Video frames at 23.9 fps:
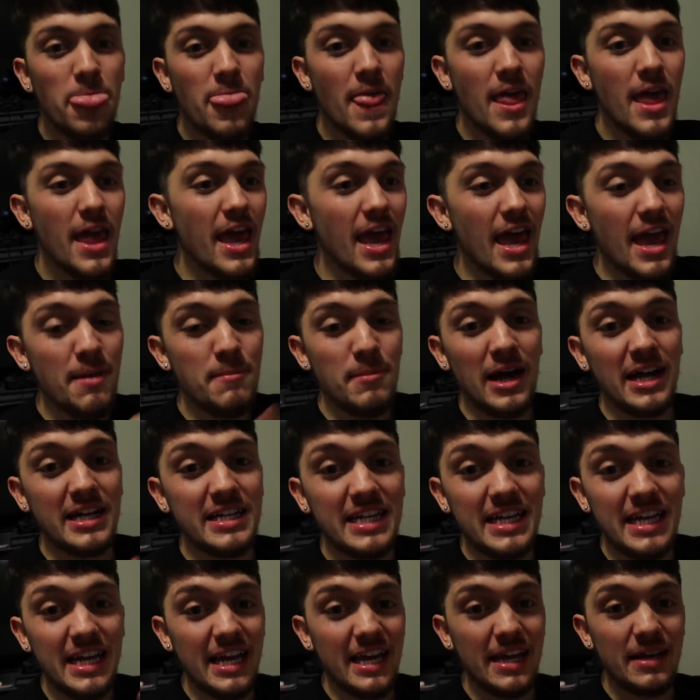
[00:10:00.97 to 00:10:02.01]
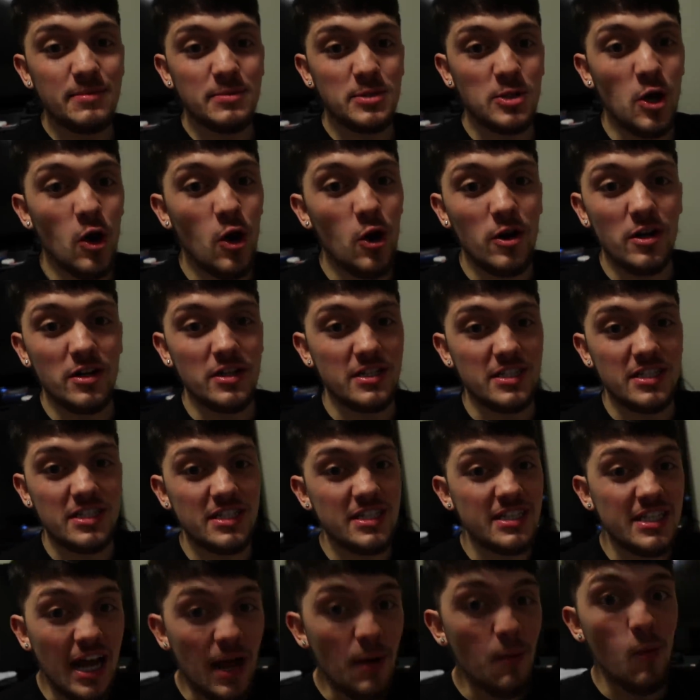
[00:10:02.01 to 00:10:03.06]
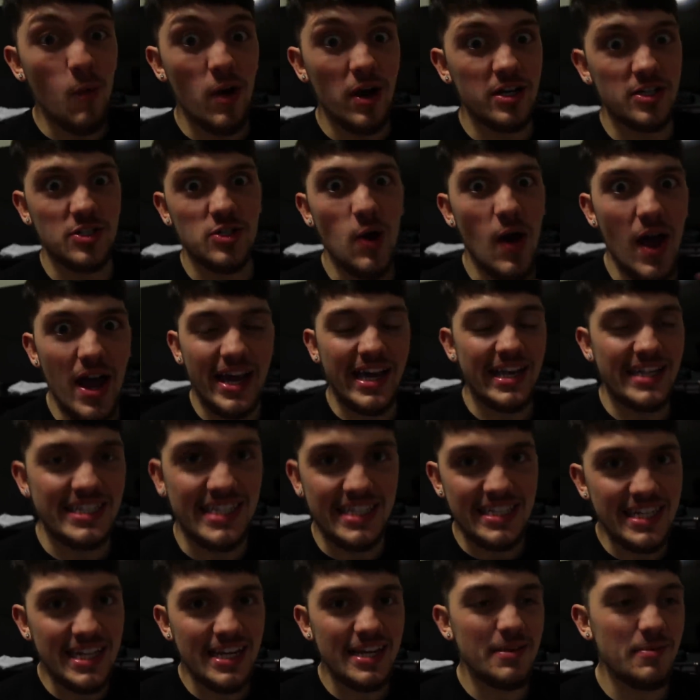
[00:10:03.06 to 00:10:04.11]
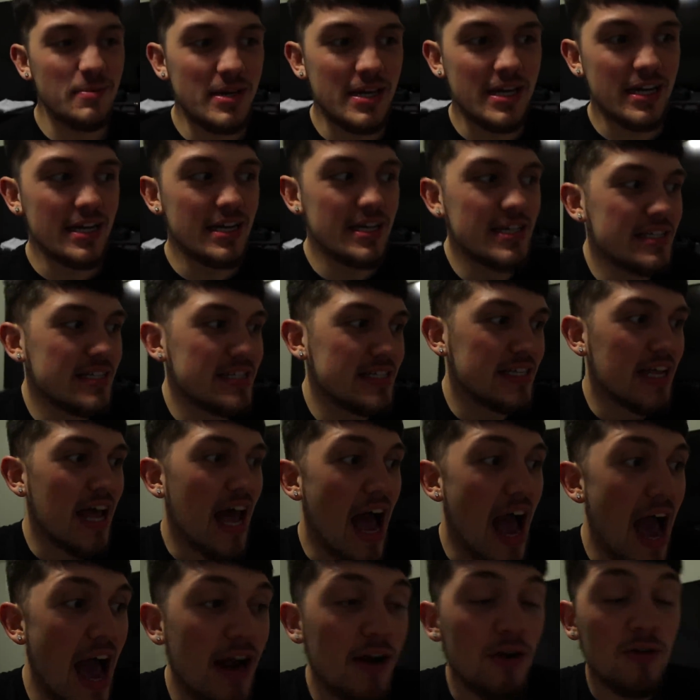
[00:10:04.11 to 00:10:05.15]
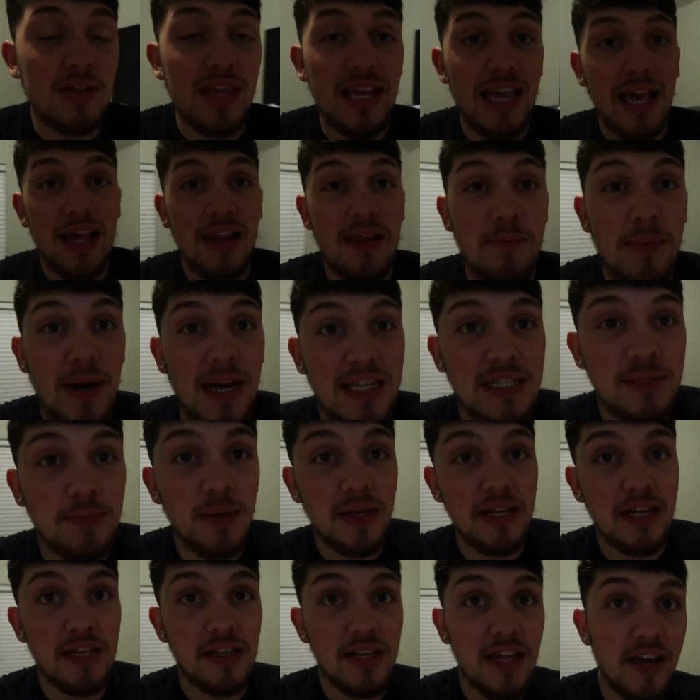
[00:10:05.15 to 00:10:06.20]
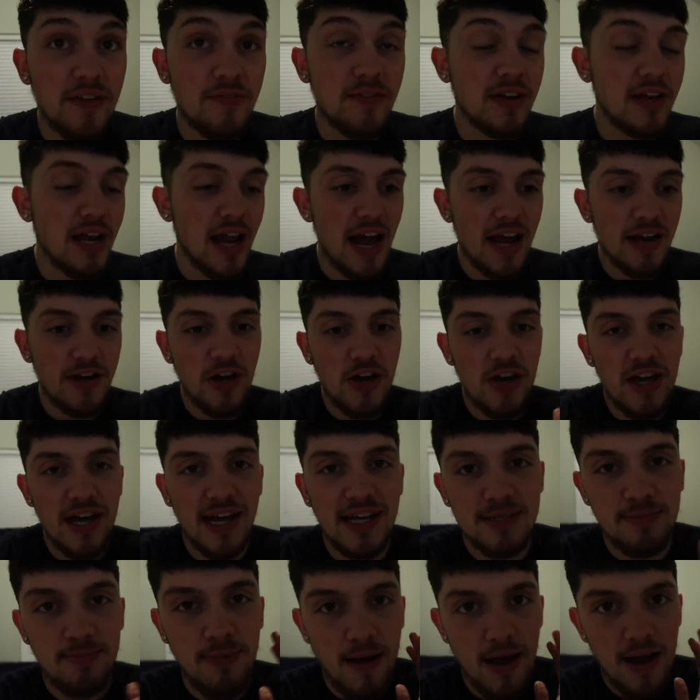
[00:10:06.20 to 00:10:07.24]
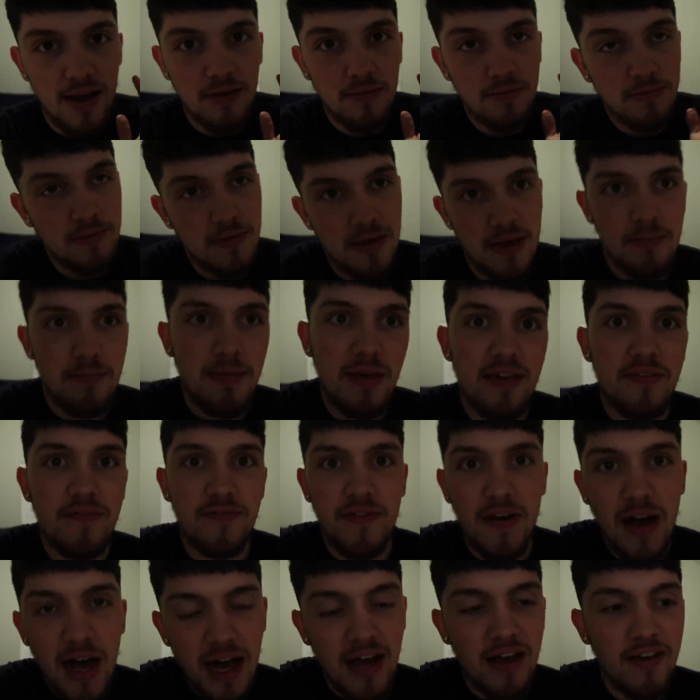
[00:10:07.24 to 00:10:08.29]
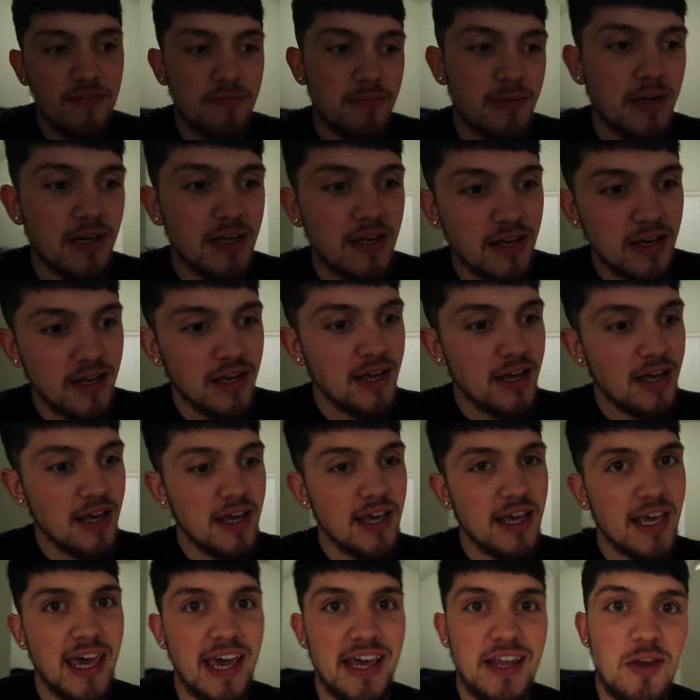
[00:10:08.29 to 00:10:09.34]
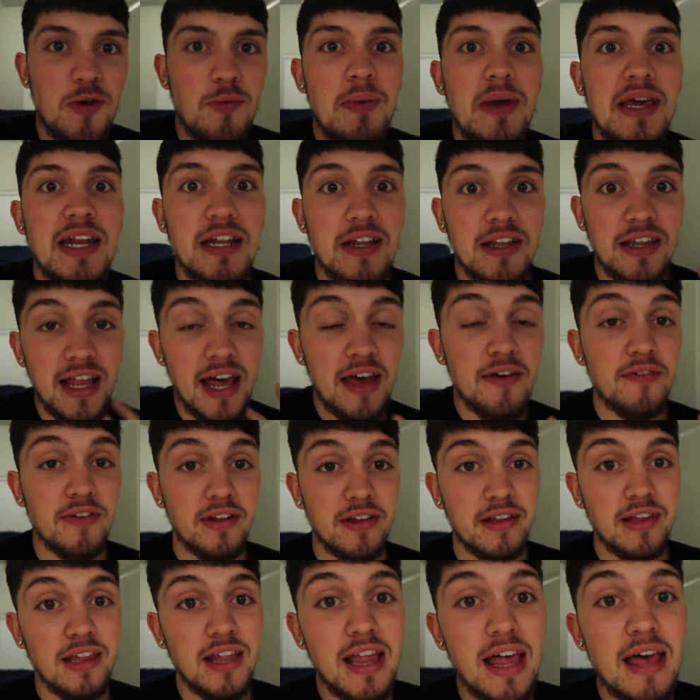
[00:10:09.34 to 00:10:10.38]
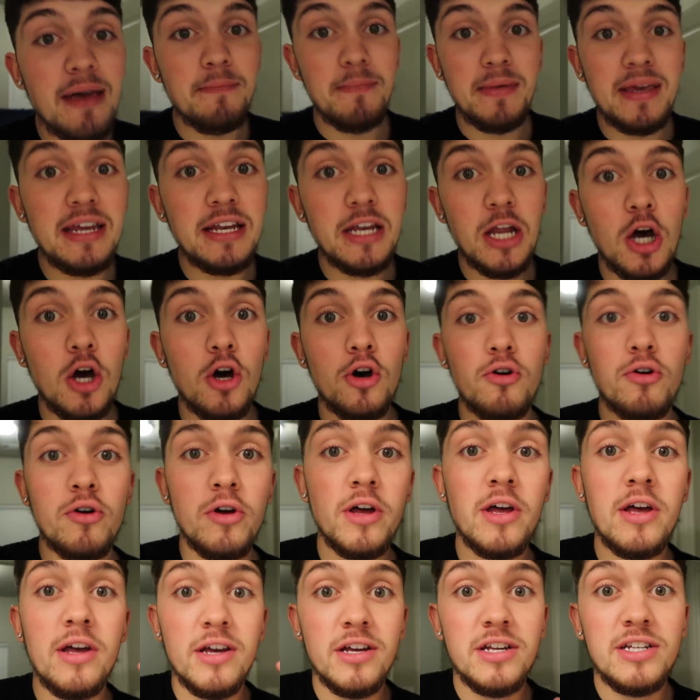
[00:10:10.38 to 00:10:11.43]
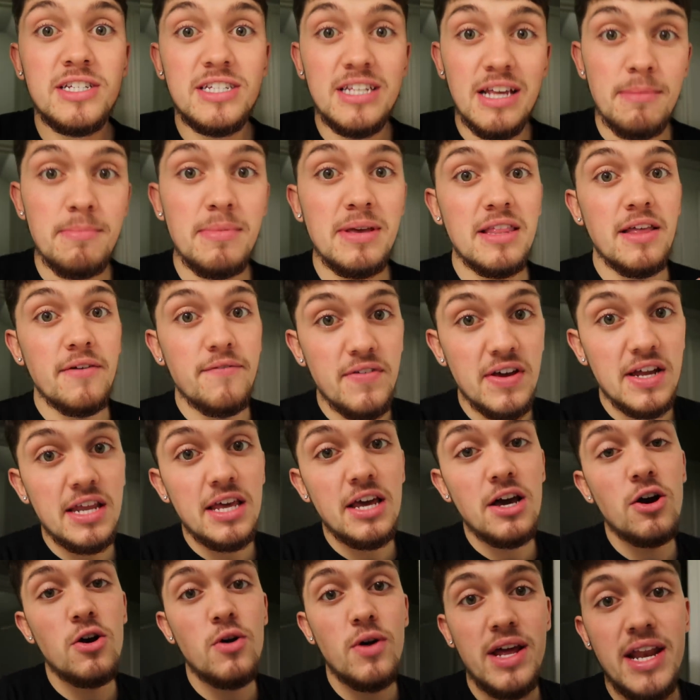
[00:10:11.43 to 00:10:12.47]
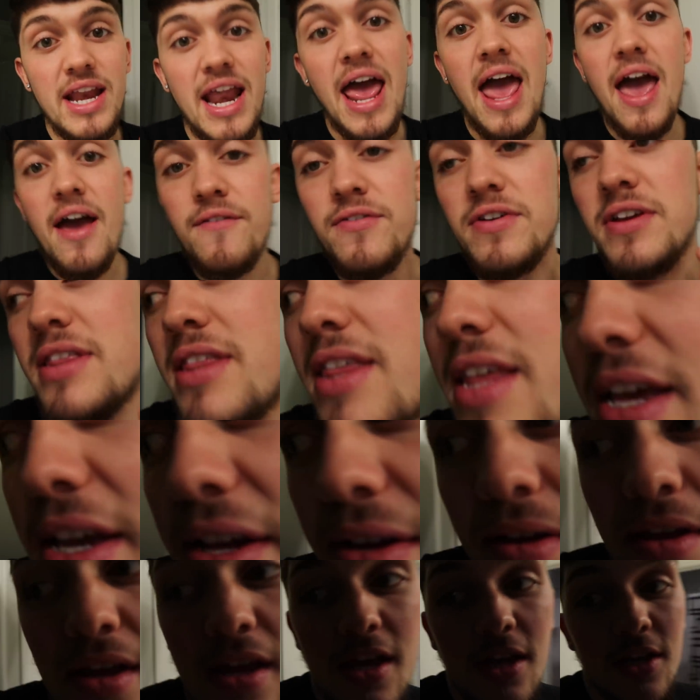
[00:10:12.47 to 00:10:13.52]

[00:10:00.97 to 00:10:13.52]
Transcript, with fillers: my in my DMs or somewhere so I can see it because I don't think anybody's beating 11. I know you guys probably can beat 5, but can you beat 11? Let me know. Send me the video and everything.